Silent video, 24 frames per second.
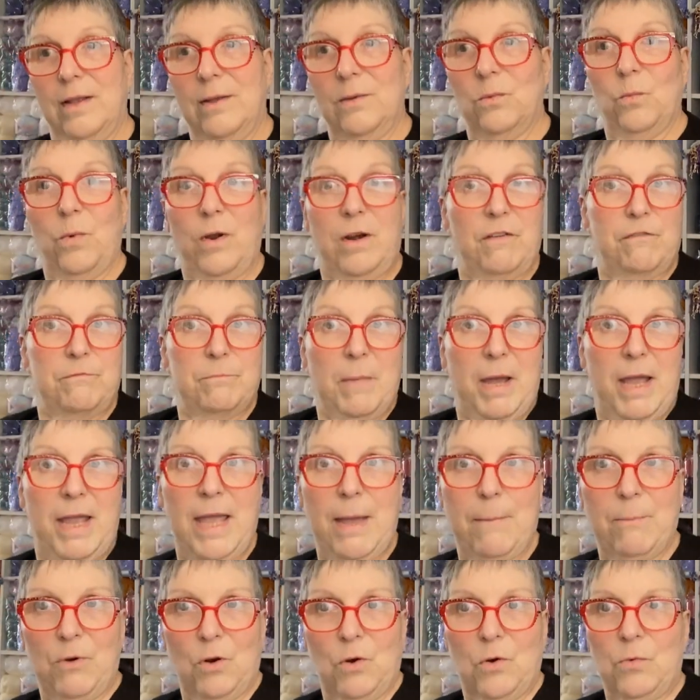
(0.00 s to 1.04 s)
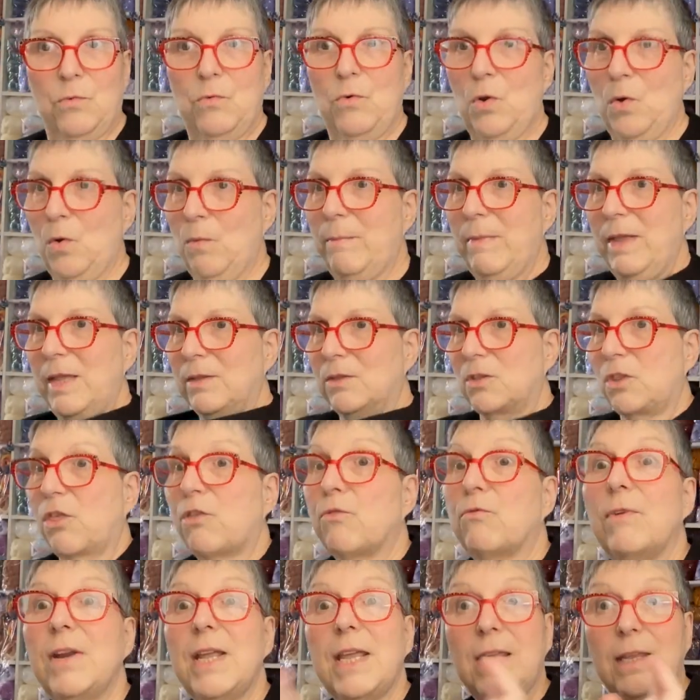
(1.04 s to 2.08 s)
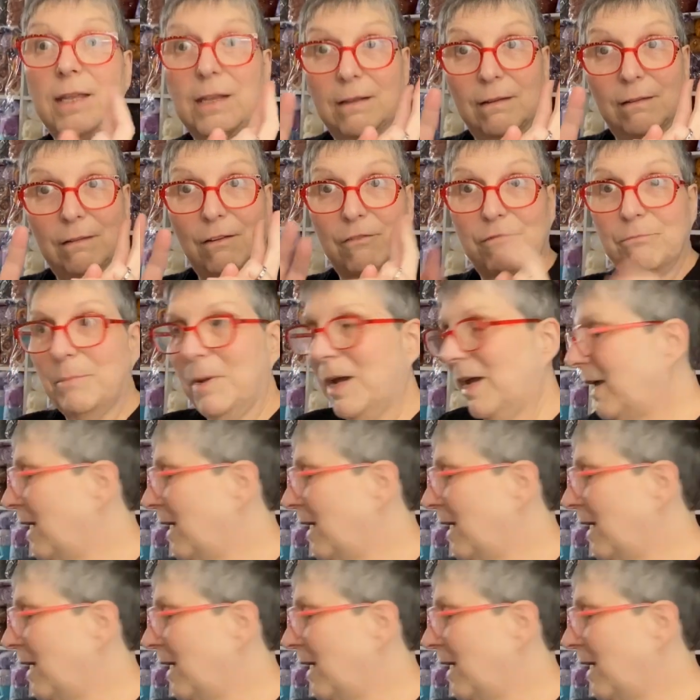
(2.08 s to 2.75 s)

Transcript: one of my three of my